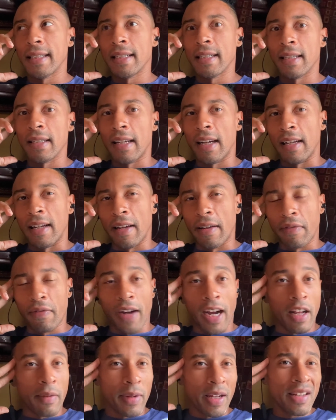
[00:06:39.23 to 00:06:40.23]
a
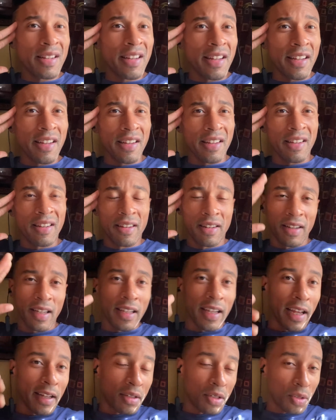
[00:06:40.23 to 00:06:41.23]
vitamin D,
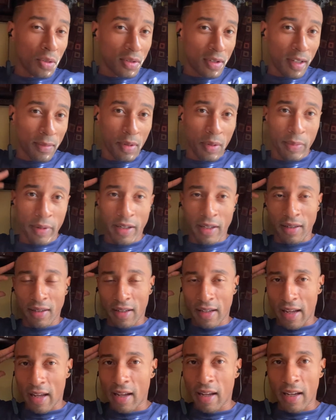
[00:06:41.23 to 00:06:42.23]
K2 supplement,
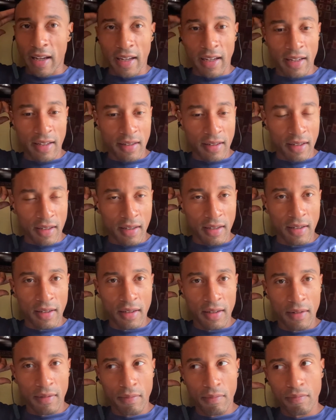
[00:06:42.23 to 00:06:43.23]
and
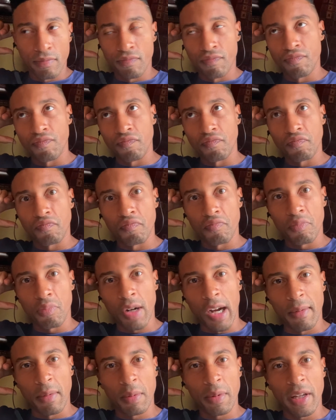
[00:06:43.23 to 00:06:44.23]

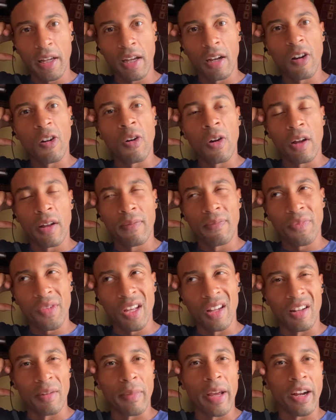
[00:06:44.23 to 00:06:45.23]
probably an
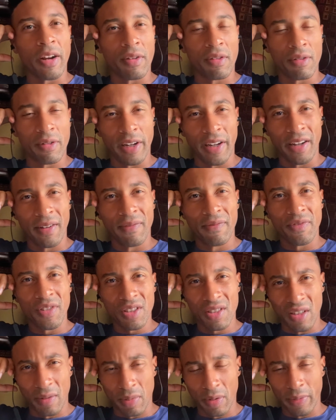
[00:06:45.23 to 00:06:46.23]
omega-3
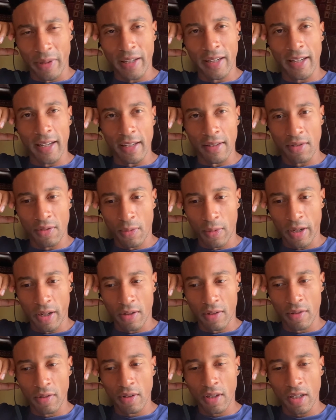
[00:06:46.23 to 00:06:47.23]
supplement as
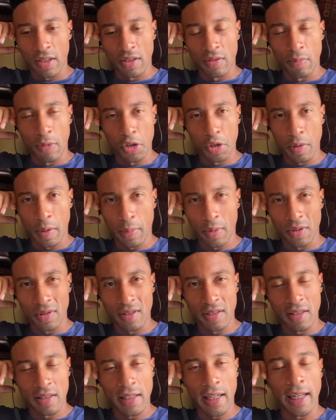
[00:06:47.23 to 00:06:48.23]
well, because most people
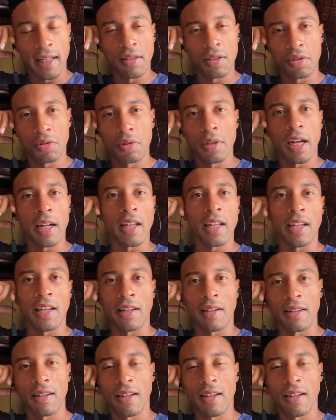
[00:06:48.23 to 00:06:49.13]
tend to not eat